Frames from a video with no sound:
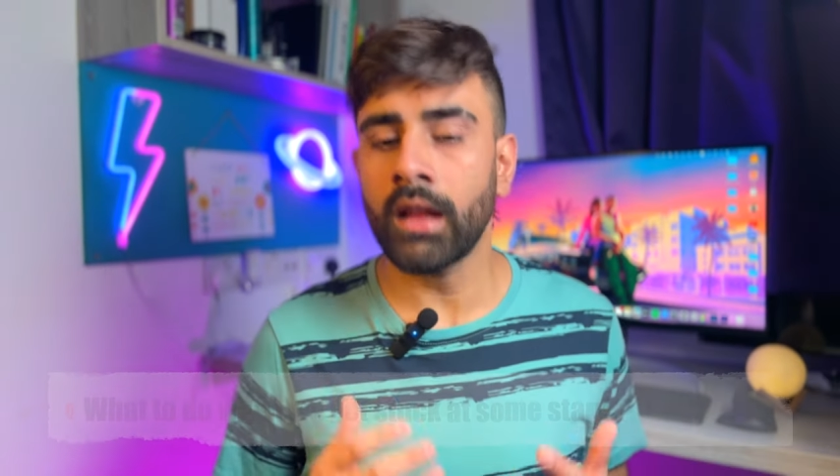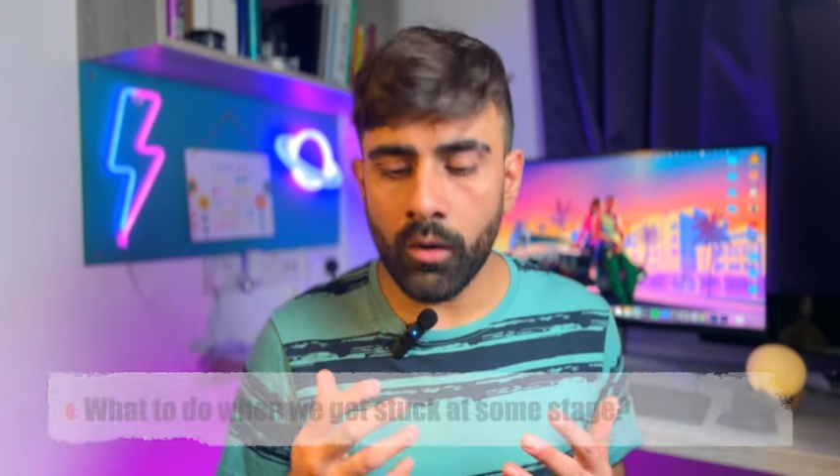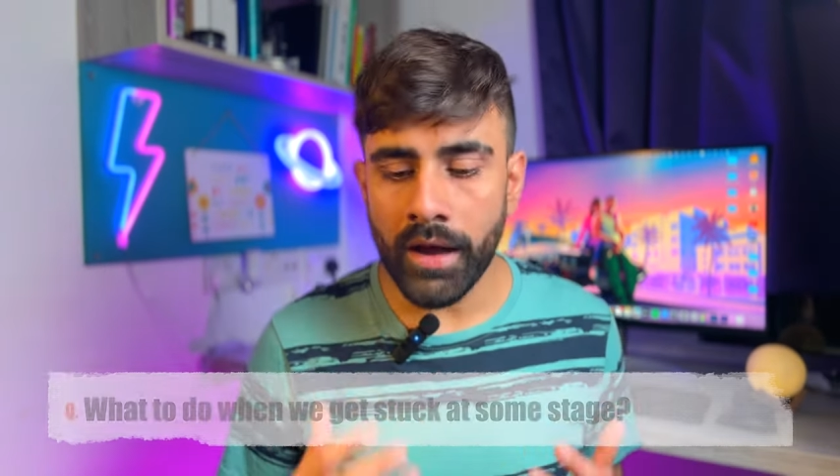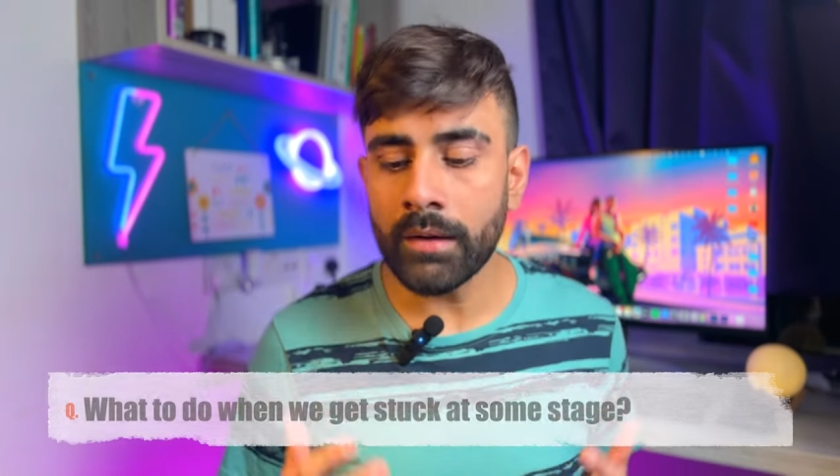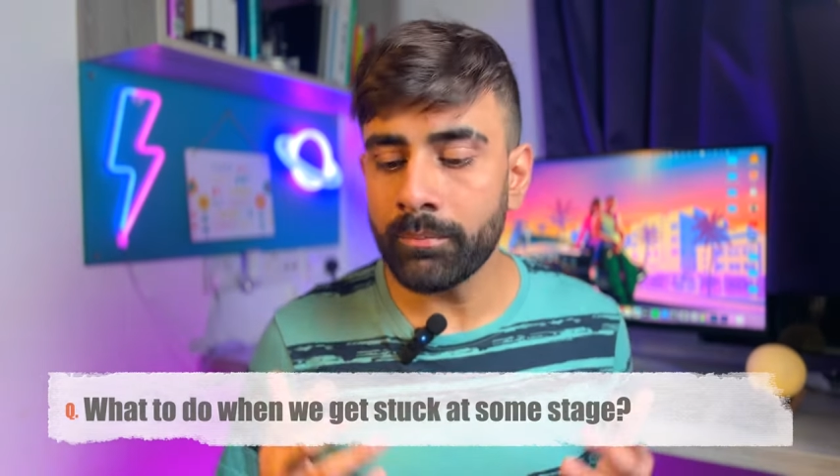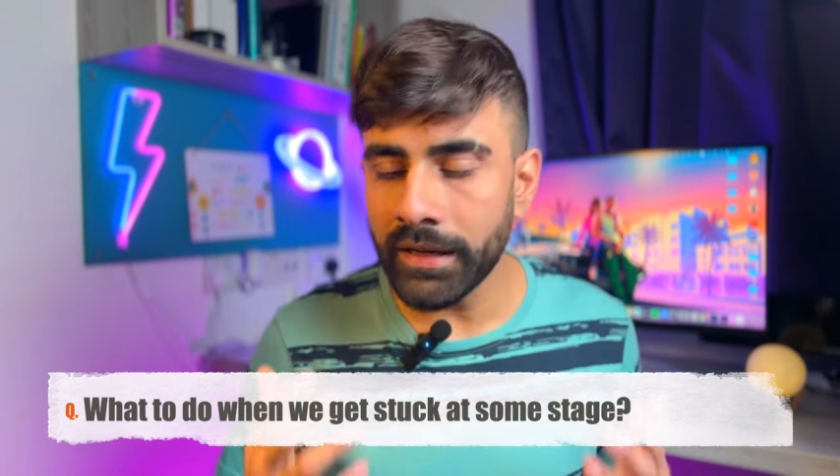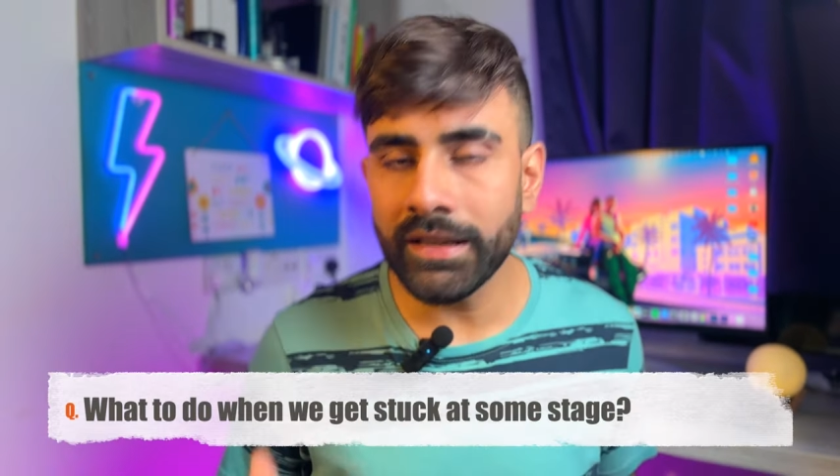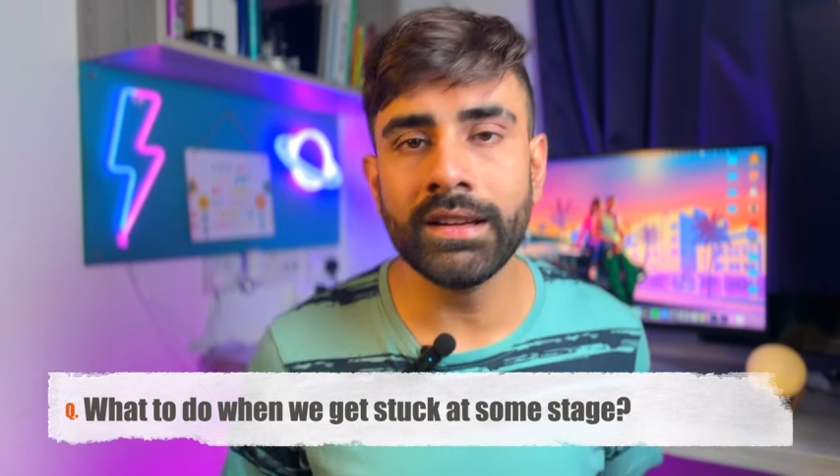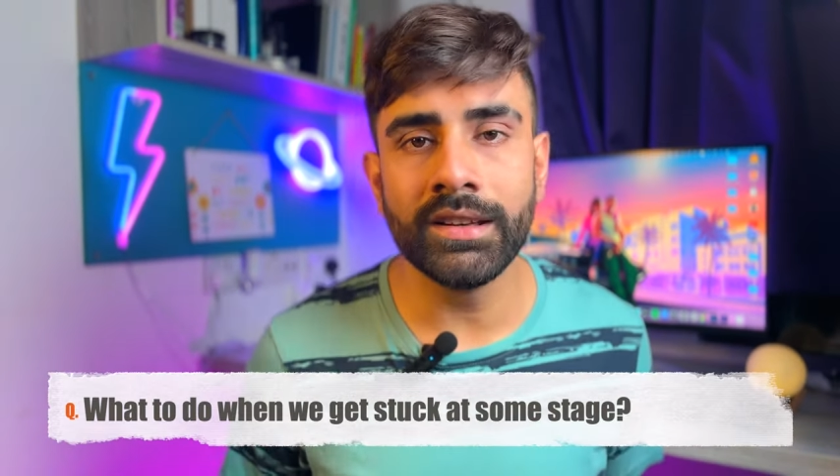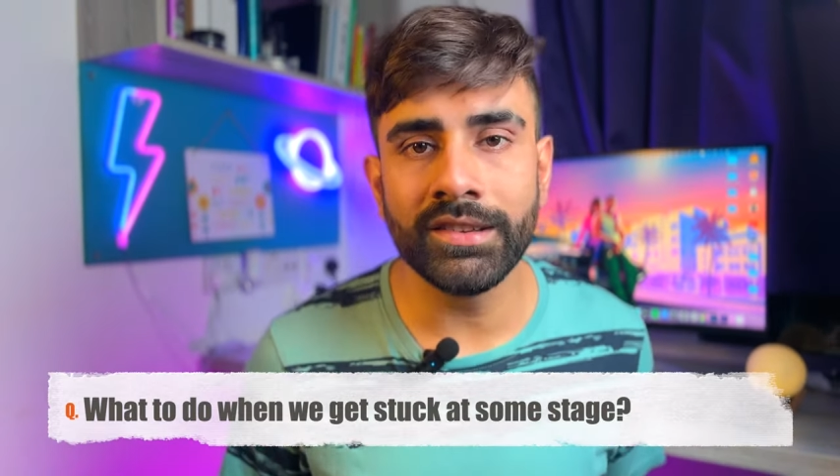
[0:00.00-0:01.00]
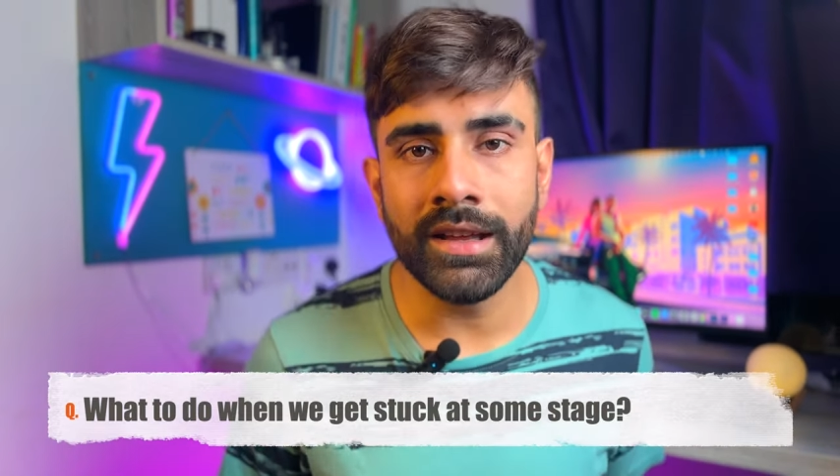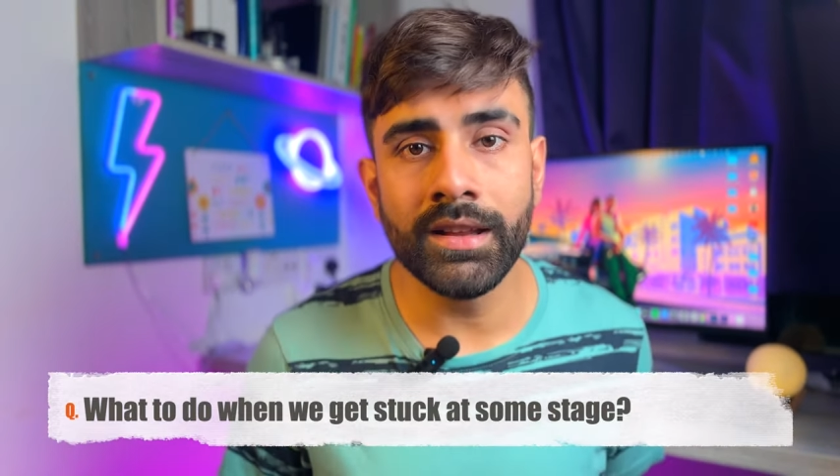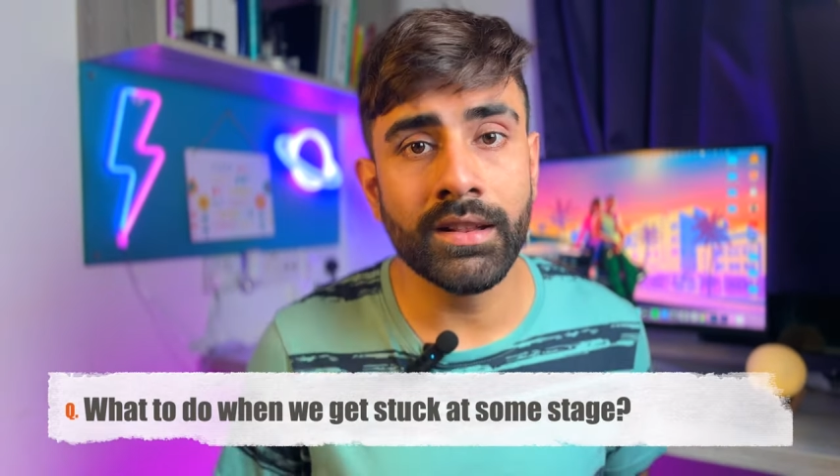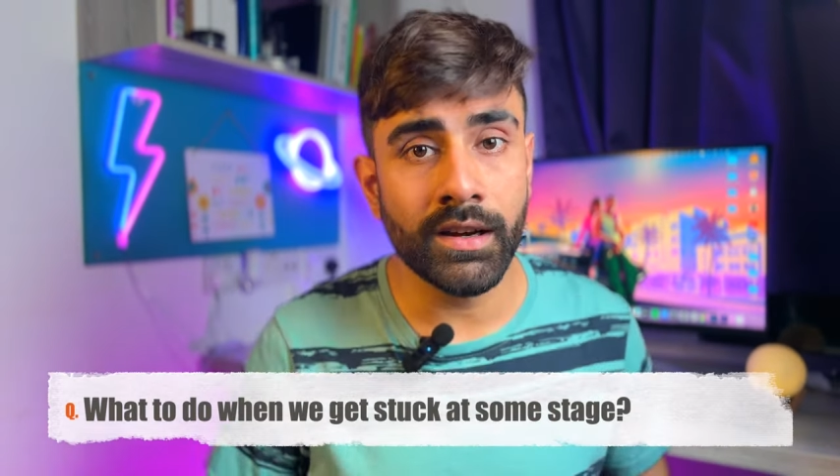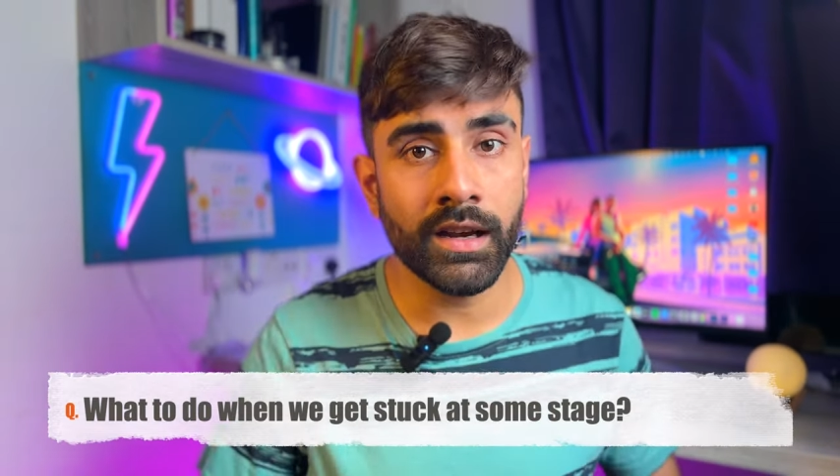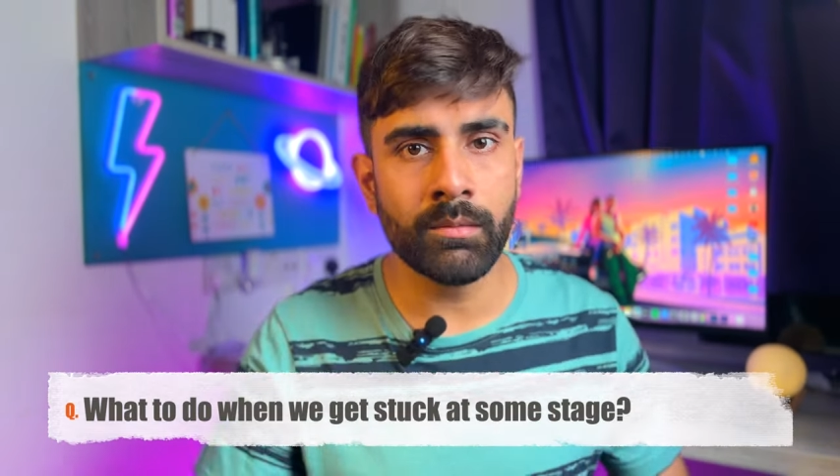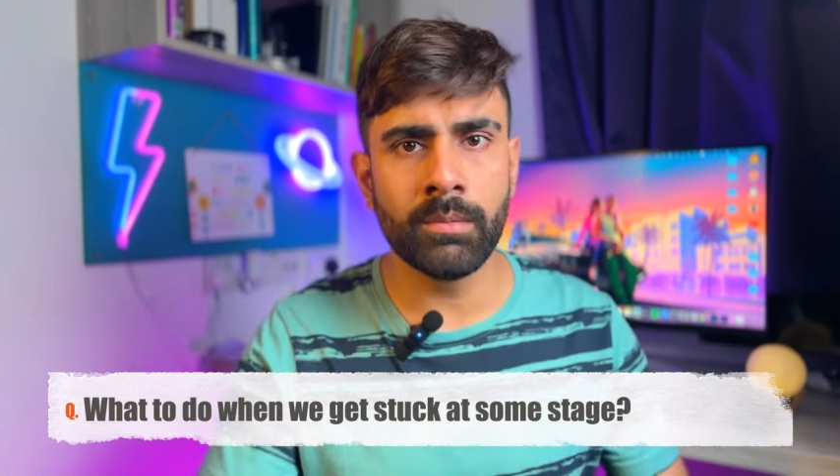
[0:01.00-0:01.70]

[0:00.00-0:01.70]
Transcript: Now I completely understand that there can